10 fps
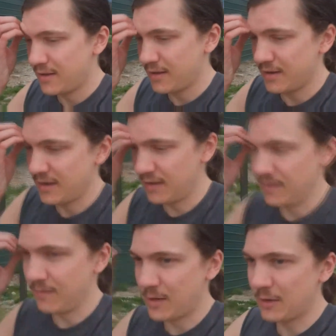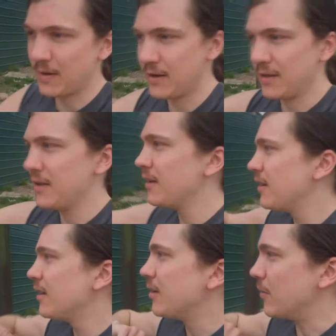Uh, anyway,
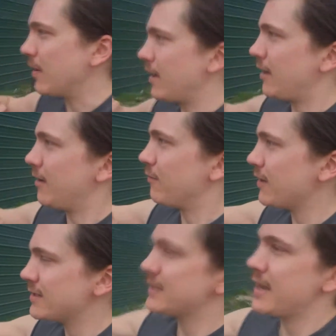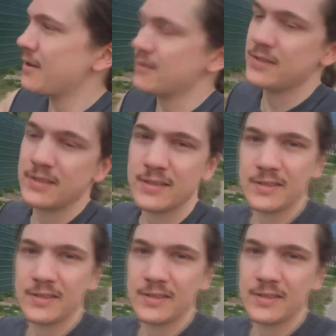we're at a friend's house,